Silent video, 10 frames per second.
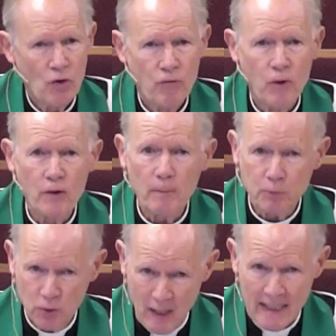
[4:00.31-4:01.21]
for the
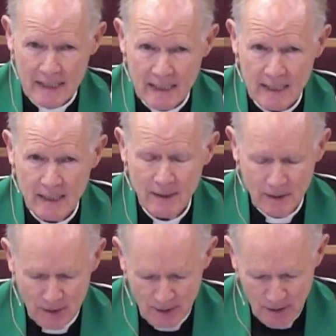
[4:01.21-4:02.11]
price
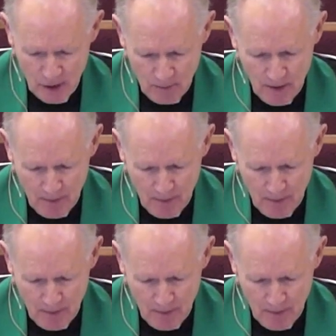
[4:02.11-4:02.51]
to be